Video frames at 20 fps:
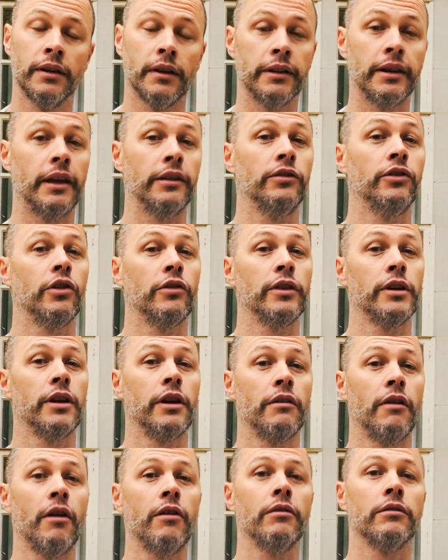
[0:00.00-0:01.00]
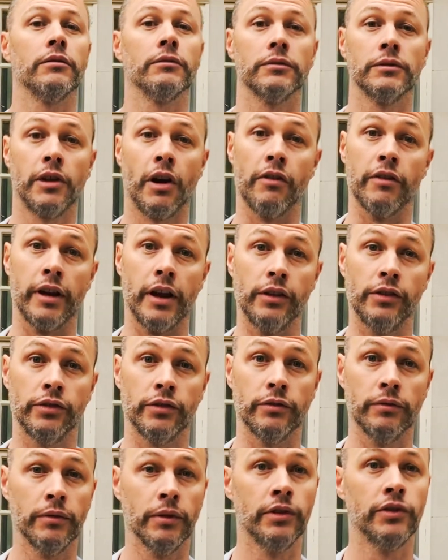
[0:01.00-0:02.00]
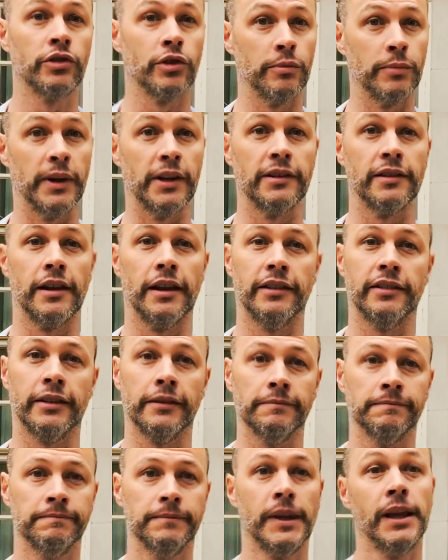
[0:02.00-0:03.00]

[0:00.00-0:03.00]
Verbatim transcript: and then during her own coronation some years later.